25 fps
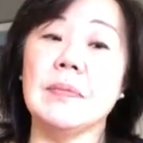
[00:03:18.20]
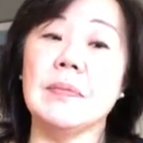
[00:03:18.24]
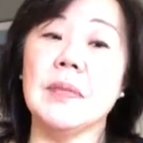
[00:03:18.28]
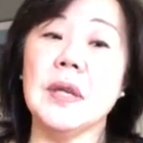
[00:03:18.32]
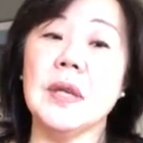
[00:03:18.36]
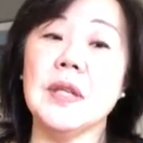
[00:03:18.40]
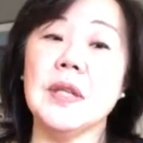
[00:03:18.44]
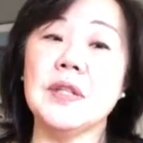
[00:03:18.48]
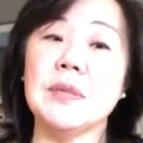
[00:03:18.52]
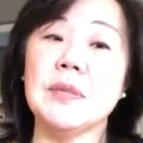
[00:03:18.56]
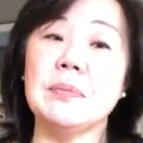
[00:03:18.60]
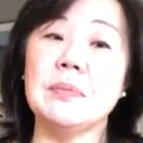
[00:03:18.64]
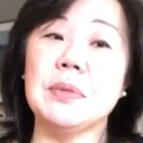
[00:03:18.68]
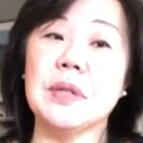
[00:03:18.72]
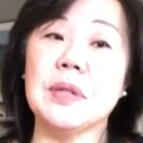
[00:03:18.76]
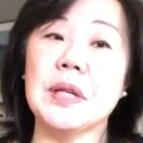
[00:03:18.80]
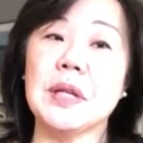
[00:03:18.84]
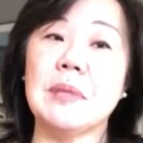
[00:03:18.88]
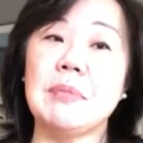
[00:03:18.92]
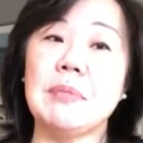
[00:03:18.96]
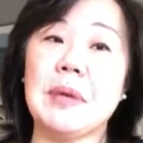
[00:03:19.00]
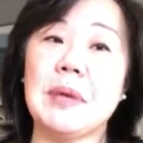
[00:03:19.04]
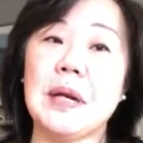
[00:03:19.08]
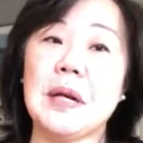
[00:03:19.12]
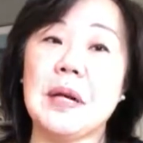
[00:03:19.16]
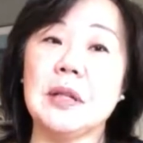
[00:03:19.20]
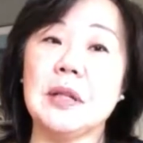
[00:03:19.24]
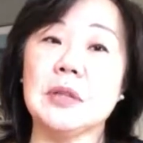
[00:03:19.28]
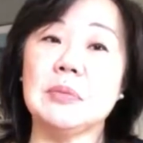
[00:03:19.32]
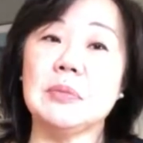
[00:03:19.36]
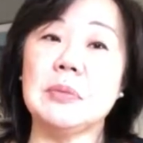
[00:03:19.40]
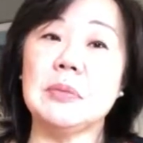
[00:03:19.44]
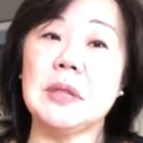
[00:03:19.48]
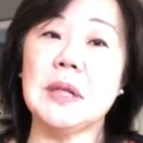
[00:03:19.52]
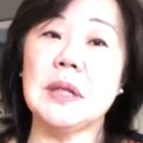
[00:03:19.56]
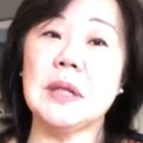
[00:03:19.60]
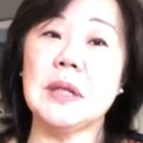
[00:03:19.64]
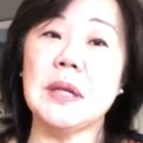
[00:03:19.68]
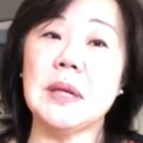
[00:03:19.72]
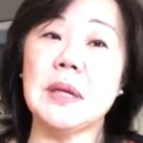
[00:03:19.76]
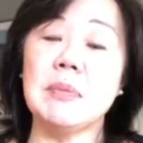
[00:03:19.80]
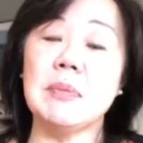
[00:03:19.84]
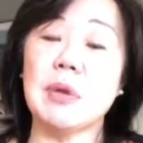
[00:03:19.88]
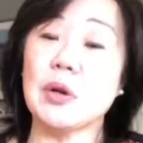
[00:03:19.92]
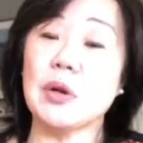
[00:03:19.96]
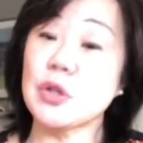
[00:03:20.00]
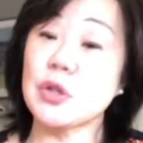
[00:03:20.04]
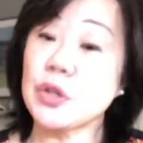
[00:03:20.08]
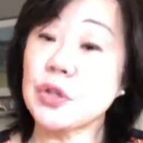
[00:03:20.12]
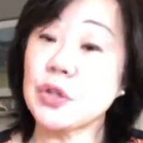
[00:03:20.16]
It's a book about my
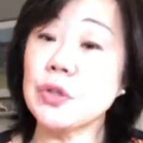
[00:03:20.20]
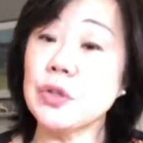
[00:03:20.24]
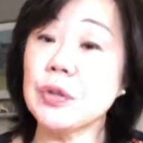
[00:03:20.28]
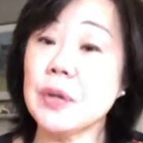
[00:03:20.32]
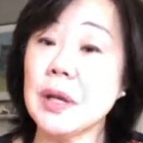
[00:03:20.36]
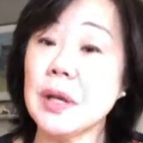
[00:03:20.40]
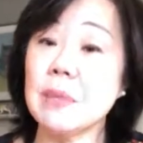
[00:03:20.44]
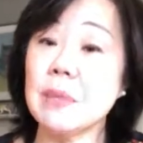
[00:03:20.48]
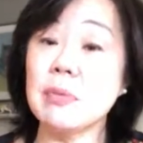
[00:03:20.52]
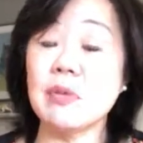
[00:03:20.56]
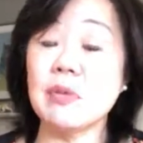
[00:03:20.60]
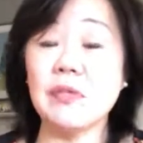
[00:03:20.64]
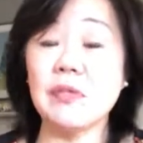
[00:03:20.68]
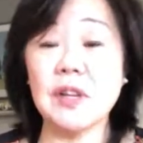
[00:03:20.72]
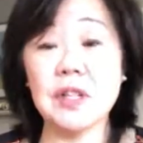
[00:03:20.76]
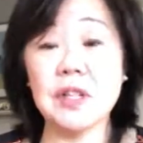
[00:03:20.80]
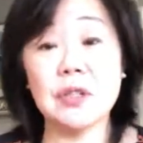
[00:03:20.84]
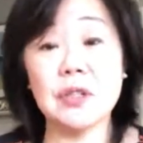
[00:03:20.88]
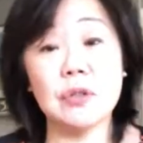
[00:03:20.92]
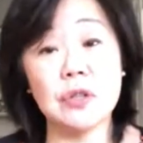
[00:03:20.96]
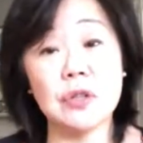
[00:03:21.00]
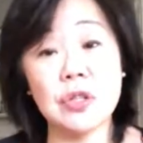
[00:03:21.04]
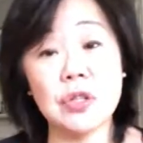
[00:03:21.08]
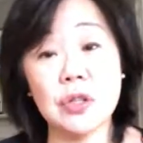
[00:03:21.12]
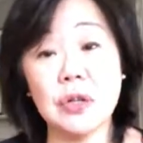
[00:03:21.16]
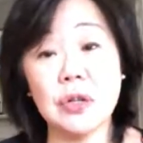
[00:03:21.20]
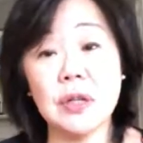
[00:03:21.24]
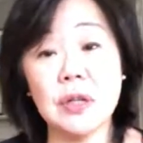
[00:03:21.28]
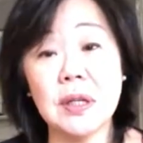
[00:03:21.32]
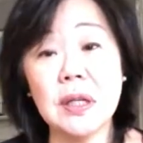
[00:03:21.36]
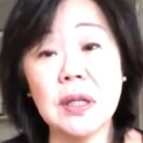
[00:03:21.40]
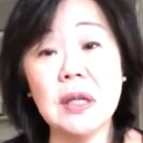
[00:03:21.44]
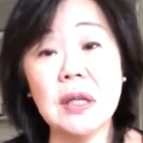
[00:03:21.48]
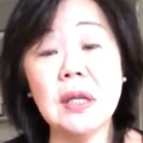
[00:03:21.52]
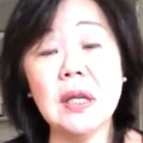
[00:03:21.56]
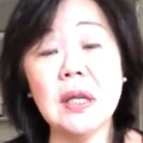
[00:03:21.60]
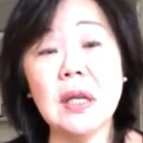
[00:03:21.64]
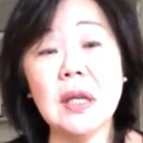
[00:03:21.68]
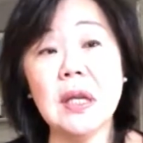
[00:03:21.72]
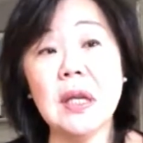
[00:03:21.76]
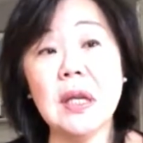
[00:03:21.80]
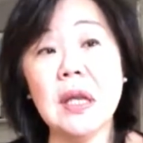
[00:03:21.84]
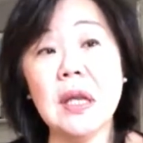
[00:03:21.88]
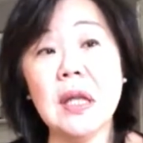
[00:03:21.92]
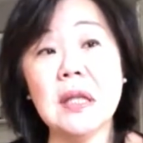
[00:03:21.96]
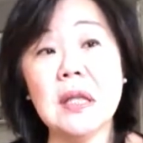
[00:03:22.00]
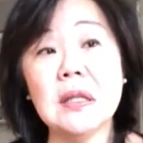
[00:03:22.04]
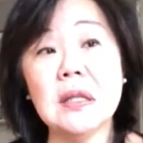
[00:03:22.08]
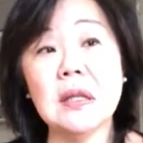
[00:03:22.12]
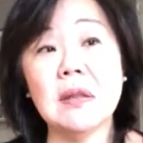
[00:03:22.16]
personal and professional journey.
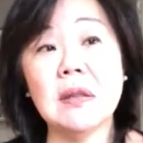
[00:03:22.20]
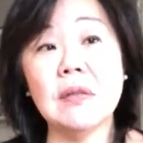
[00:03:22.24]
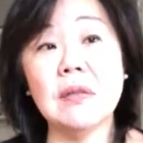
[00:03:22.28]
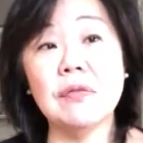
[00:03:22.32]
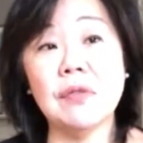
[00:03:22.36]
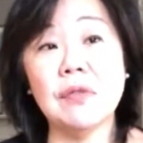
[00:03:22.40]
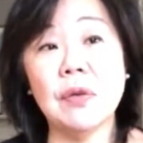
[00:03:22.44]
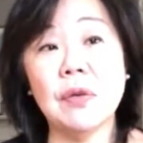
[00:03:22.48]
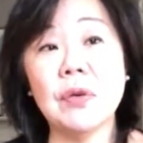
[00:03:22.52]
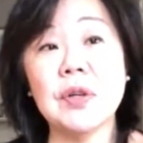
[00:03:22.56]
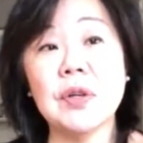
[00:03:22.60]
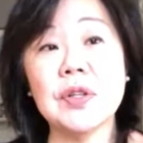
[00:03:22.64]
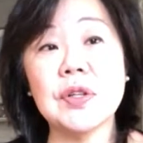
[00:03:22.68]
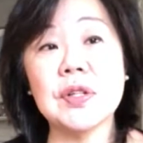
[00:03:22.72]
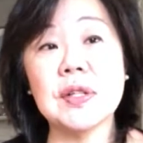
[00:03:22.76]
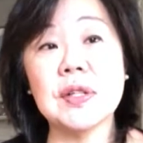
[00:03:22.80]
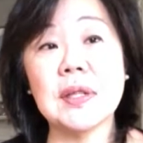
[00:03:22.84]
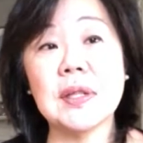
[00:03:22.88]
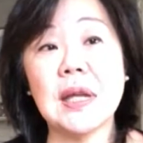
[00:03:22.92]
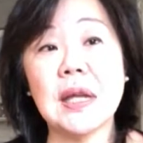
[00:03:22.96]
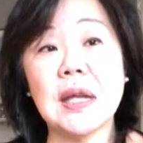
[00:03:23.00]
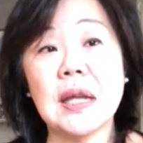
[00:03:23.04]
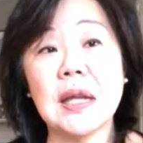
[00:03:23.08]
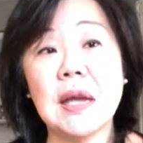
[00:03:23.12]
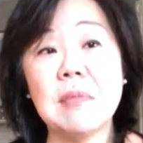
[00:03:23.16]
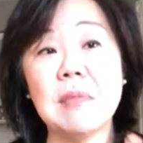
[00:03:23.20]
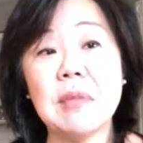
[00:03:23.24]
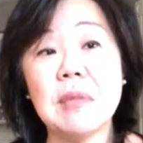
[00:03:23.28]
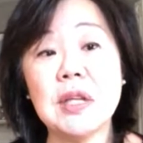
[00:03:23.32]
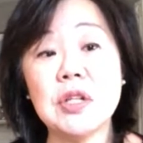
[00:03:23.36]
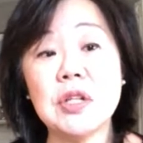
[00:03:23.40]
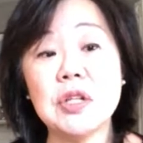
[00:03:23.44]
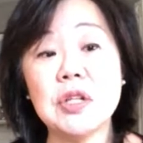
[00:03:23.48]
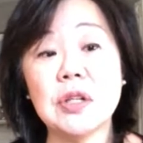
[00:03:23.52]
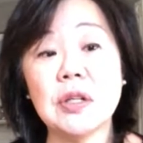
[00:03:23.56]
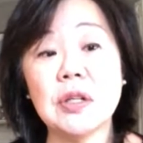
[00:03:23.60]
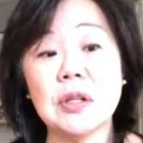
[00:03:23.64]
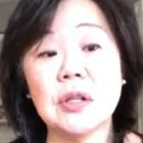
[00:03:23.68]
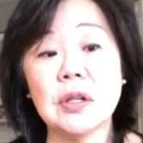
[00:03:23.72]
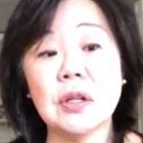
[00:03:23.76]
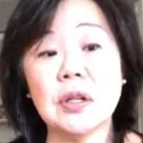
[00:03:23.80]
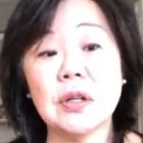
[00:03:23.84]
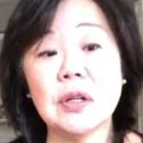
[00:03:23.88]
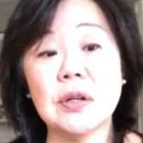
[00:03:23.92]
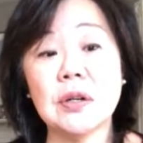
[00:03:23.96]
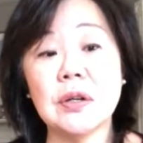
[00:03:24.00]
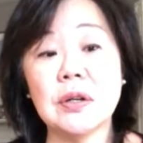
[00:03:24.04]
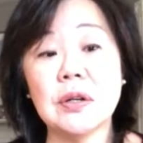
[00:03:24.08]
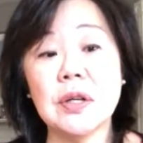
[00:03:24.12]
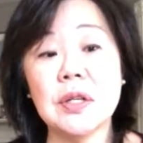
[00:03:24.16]
And the focus, like I mentioned
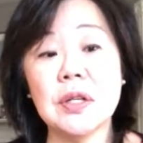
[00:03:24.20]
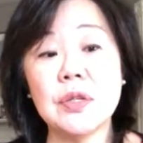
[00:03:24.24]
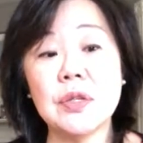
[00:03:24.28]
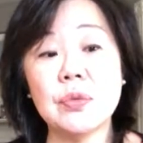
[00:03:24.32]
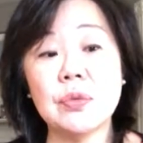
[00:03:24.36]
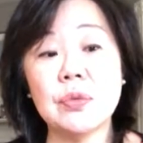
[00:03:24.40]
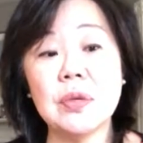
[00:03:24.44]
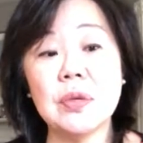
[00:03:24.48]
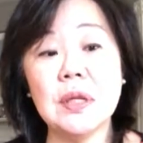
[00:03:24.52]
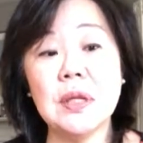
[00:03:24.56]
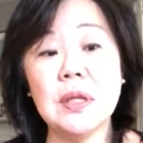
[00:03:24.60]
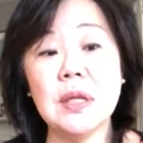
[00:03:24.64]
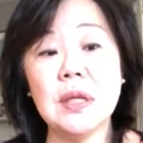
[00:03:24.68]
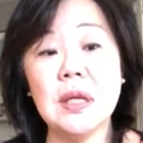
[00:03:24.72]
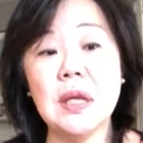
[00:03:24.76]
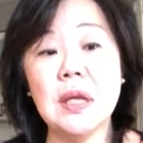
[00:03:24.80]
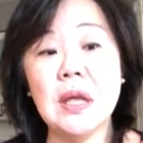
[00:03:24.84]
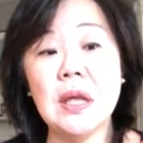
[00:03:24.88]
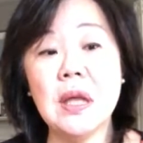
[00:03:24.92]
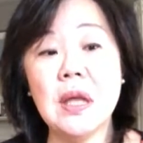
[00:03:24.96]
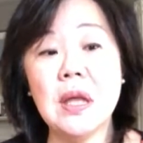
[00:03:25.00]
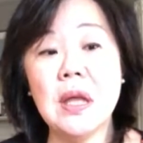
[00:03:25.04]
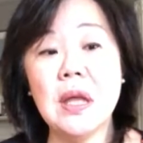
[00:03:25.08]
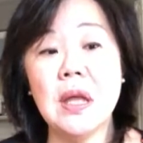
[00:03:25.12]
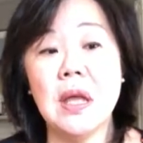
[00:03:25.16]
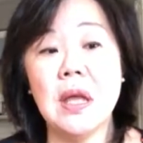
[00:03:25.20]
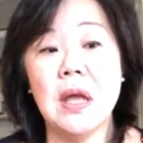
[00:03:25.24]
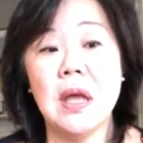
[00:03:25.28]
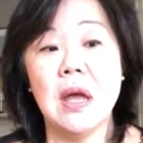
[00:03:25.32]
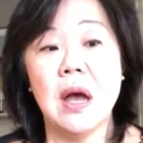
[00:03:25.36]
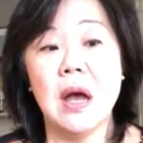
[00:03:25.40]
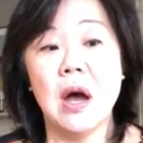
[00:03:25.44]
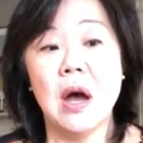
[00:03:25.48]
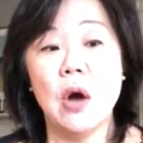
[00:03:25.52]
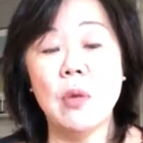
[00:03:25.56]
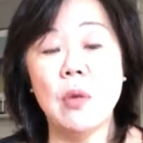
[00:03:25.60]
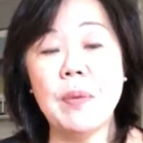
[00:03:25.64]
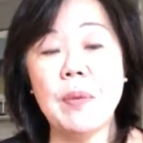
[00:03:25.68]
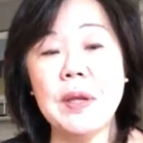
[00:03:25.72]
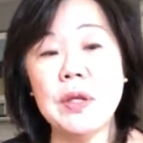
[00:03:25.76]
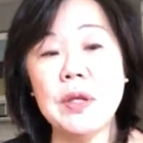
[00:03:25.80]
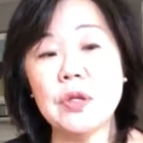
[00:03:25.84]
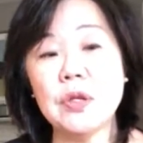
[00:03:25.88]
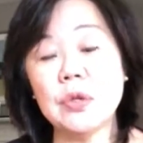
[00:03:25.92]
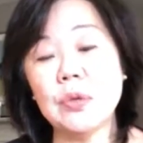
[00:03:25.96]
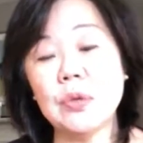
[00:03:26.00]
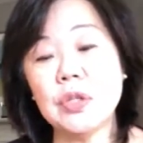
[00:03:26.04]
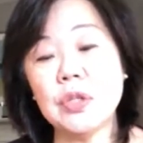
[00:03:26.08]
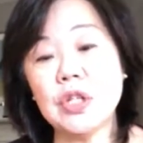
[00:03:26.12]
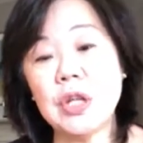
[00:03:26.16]
earlier, is really hoping
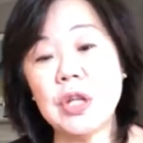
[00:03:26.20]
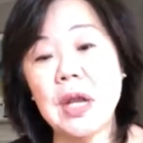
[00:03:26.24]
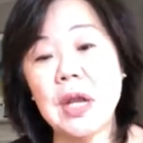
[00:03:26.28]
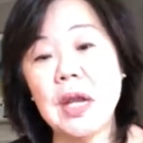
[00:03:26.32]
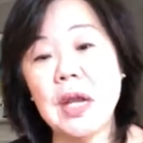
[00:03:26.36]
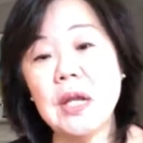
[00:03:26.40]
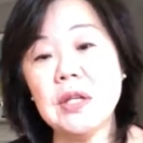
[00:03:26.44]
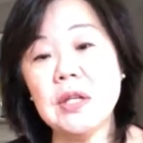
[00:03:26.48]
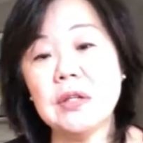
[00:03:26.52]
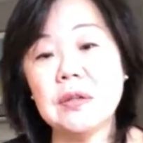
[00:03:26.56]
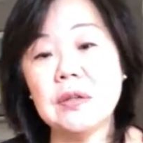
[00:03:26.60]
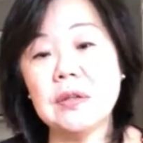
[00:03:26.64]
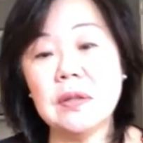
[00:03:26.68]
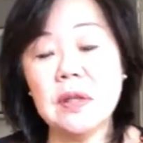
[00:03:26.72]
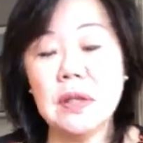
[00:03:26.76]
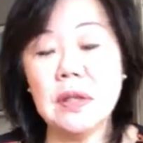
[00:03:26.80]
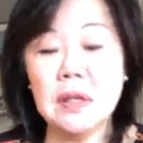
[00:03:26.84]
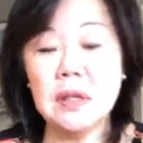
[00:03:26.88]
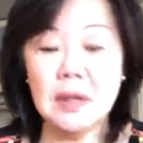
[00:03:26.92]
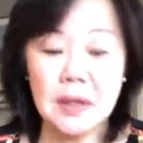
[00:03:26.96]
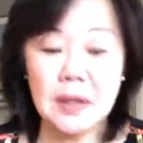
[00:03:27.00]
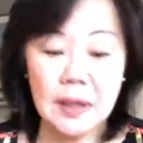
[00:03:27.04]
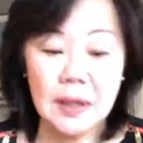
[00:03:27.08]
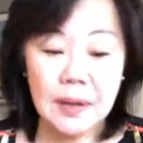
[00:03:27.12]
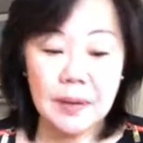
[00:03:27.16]
to change the,